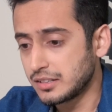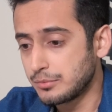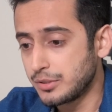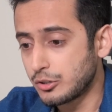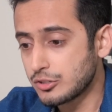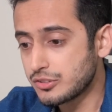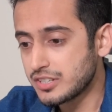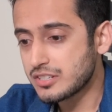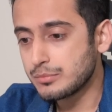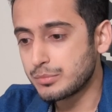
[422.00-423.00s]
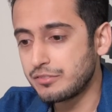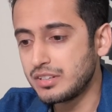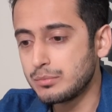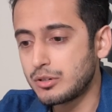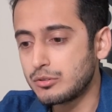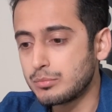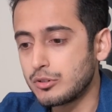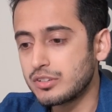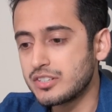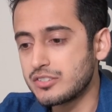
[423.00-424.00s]
we also touched briefly about
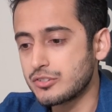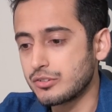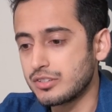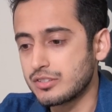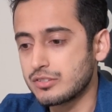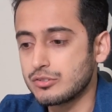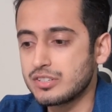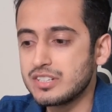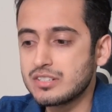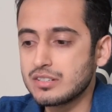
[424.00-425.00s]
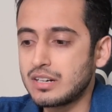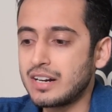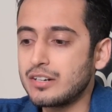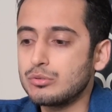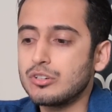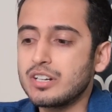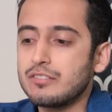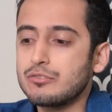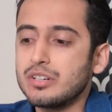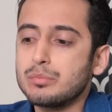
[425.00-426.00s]
mortgage insurance. So since I do not
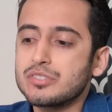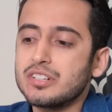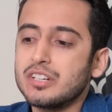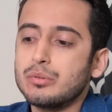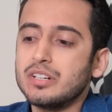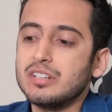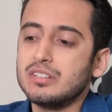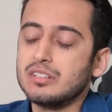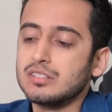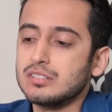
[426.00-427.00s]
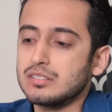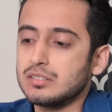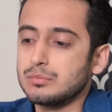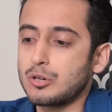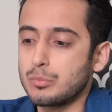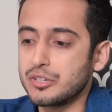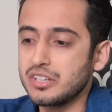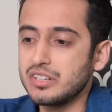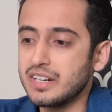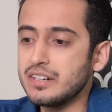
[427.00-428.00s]
have 20% equity in the
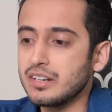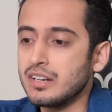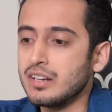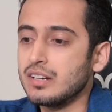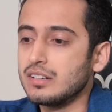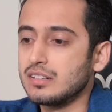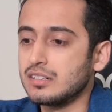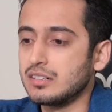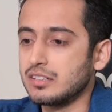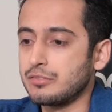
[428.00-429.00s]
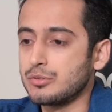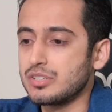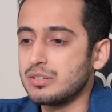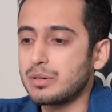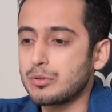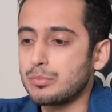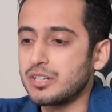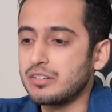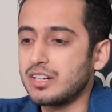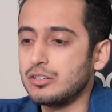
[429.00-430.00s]
property yet, if you see, my
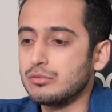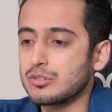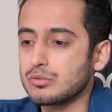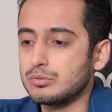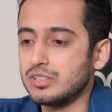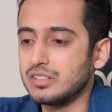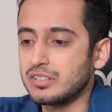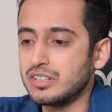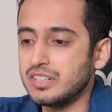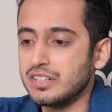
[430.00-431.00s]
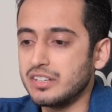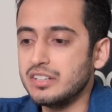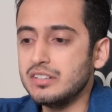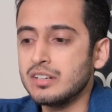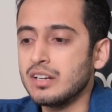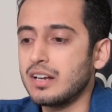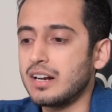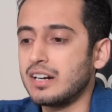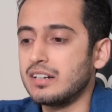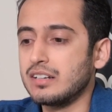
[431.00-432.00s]
property value was only $318
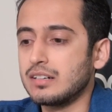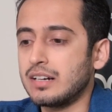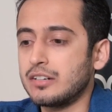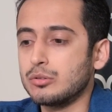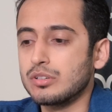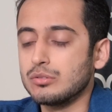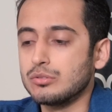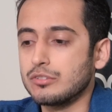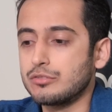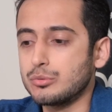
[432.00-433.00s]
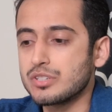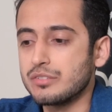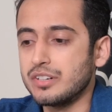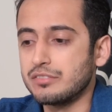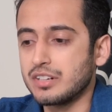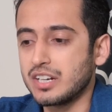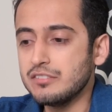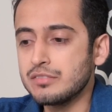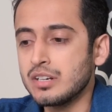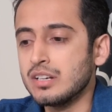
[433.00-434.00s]
and I took a loan of
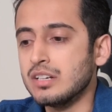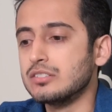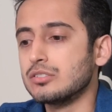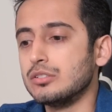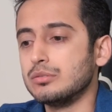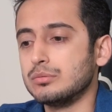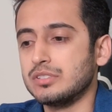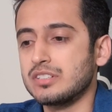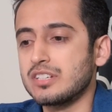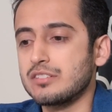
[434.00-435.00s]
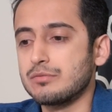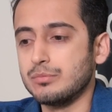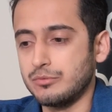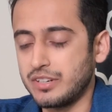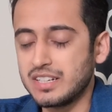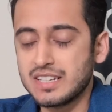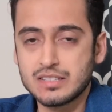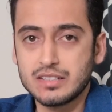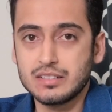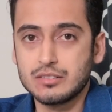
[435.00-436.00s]
$275. So this is way less
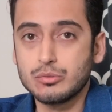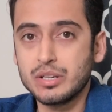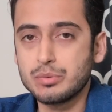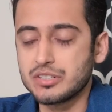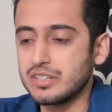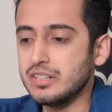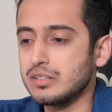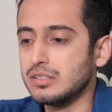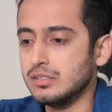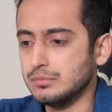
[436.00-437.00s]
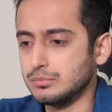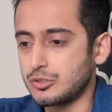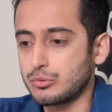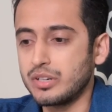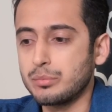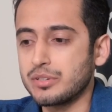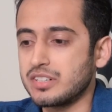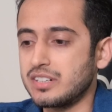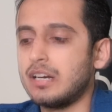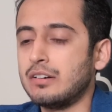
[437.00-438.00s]
than 20%. So
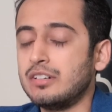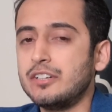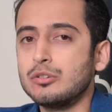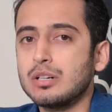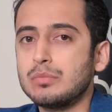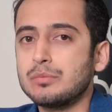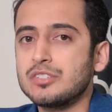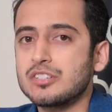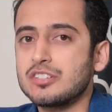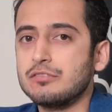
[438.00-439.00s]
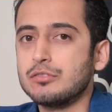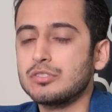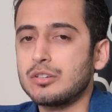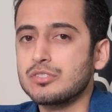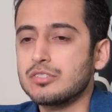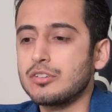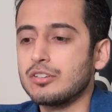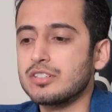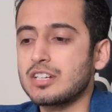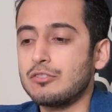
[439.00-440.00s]
20%, I will need to come up with
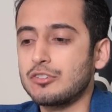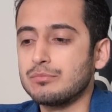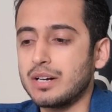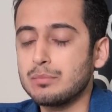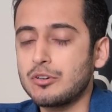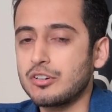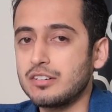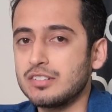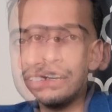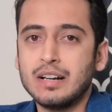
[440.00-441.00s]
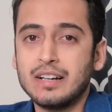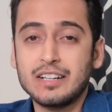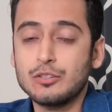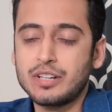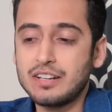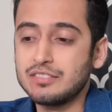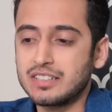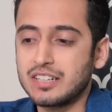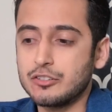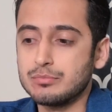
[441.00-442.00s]
$64,000 out of my pocket, and I don't have
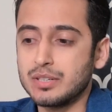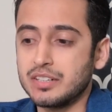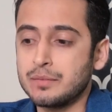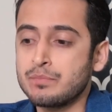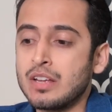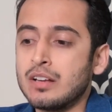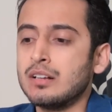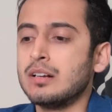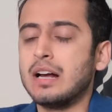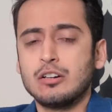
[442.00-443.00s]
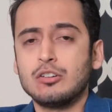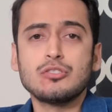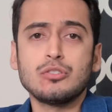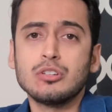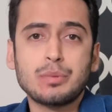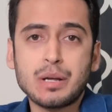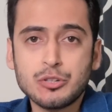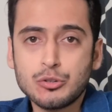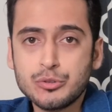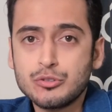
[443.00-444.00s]
that kind of money. And also on the
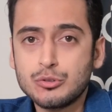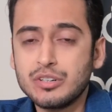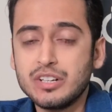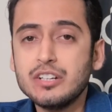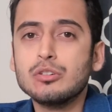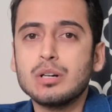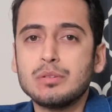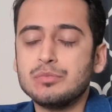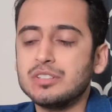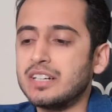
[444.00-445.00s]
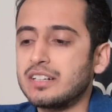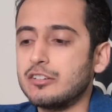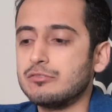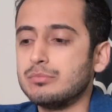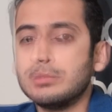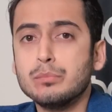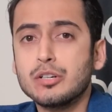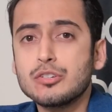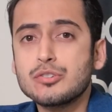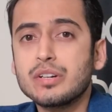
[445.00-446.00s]
primary home, you don't need to come up with that kind of money,
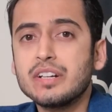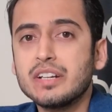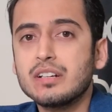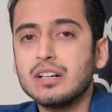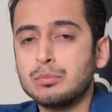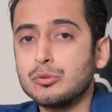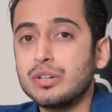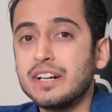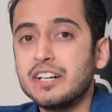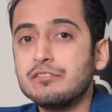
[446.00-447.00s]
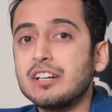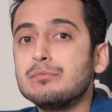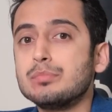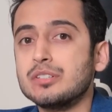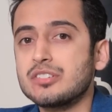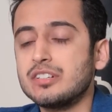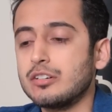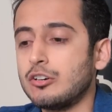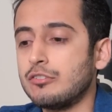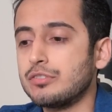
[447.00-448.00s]
because you can take up to 95%
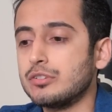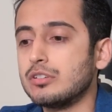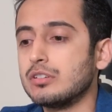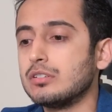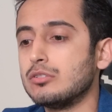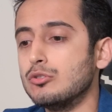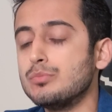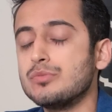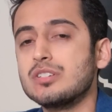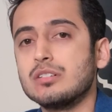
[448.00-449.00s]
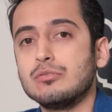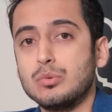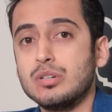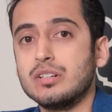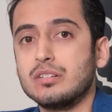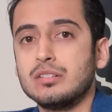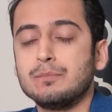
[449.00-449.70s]
of your home's worth